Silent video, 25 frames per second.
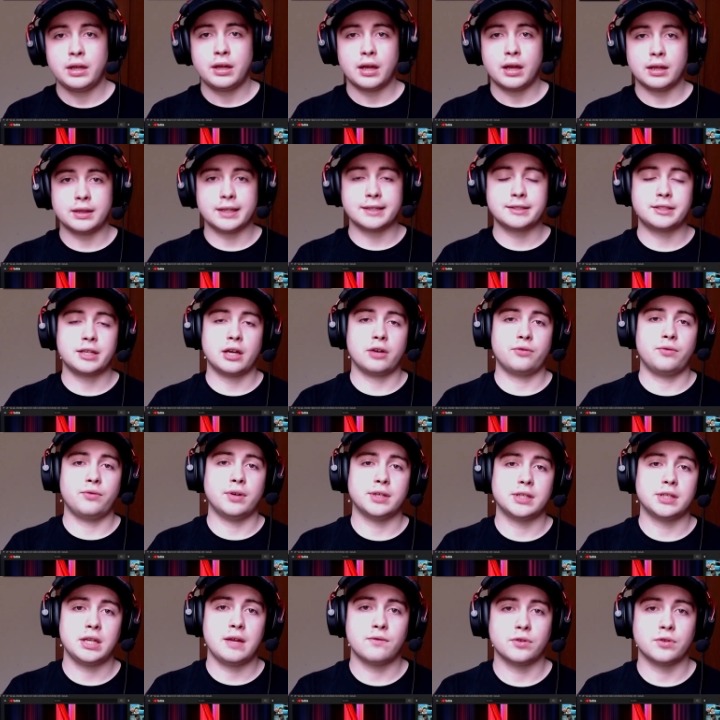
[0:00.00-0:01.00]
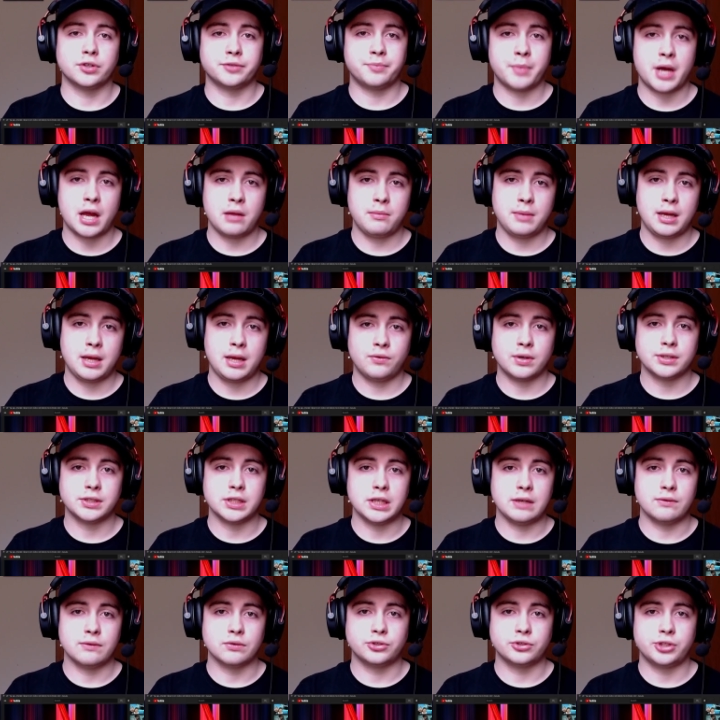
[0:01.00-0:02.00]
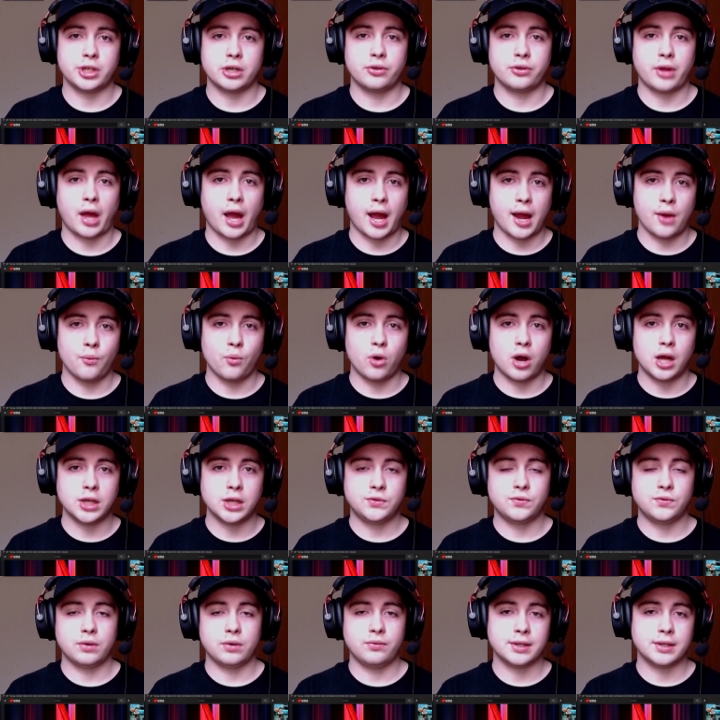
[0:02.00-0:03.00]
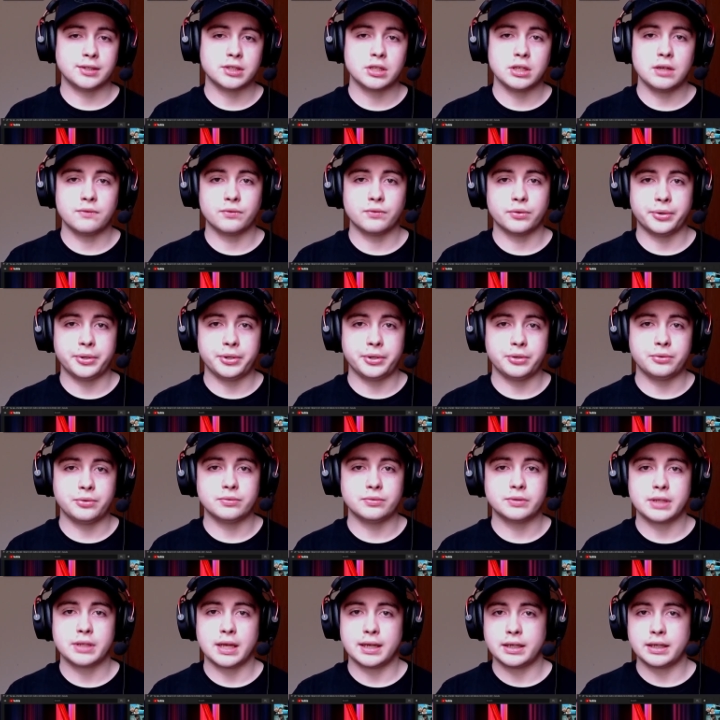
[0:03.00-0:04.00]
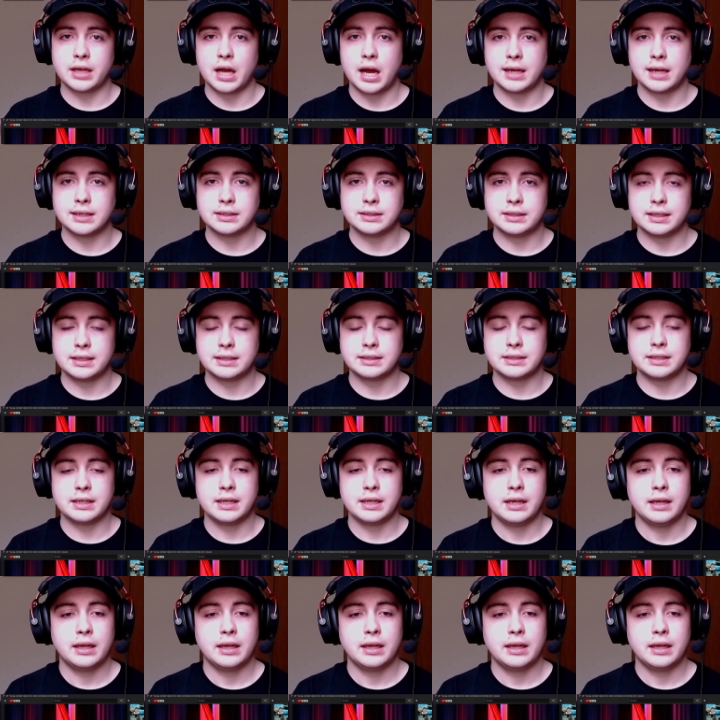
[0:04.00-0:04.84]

Let's Talk Resident Evil is my main Resident Evil channel that I watch for Resident Evil news and content.